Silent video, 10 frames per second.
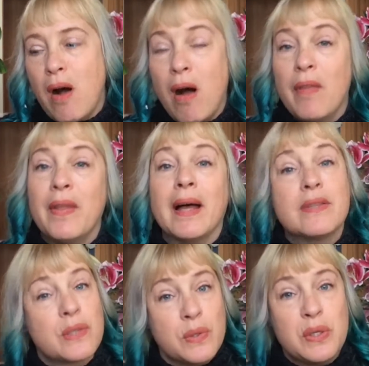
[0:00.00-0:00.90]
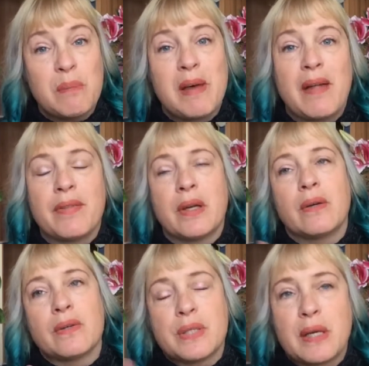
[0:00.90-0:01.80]
on that sociopathic
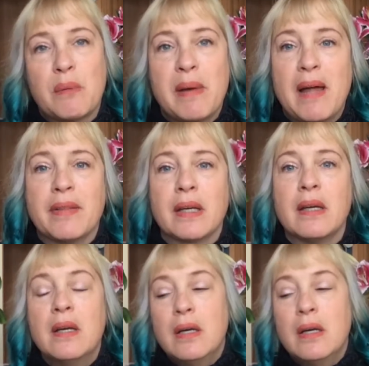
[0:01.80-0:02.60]
or psychopathic